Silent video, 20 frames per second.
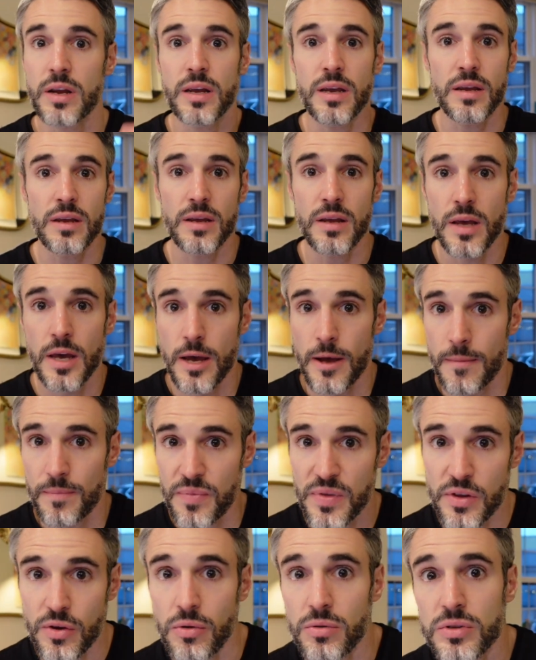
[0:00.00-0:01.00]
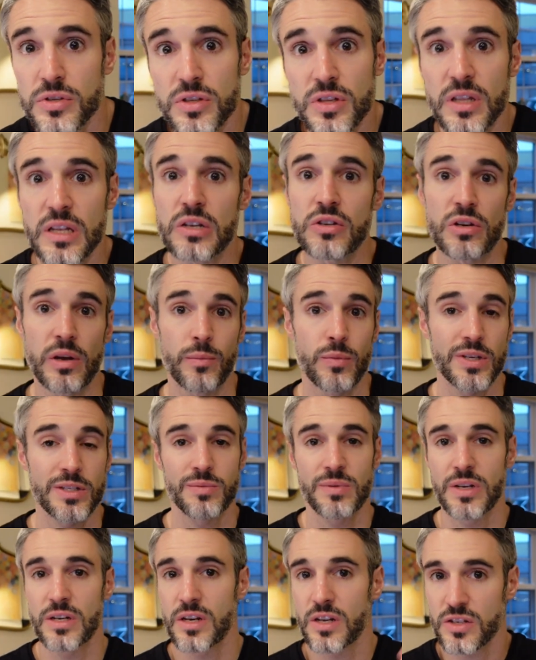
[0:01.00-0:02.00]
He goes to the gym this
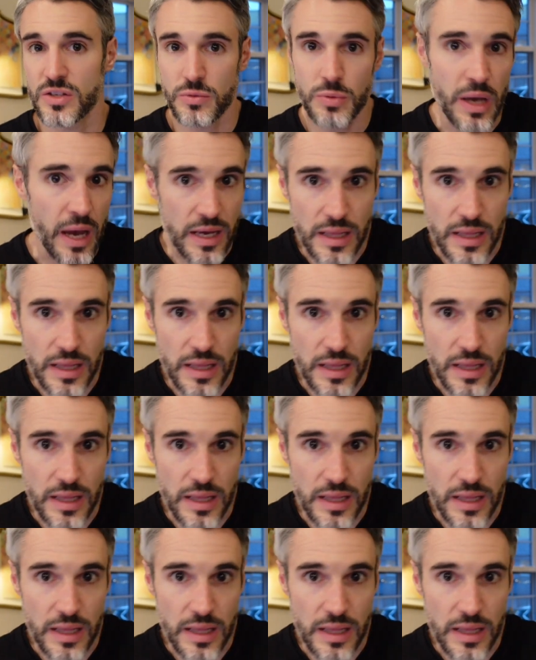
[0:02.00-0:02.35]
many days a week.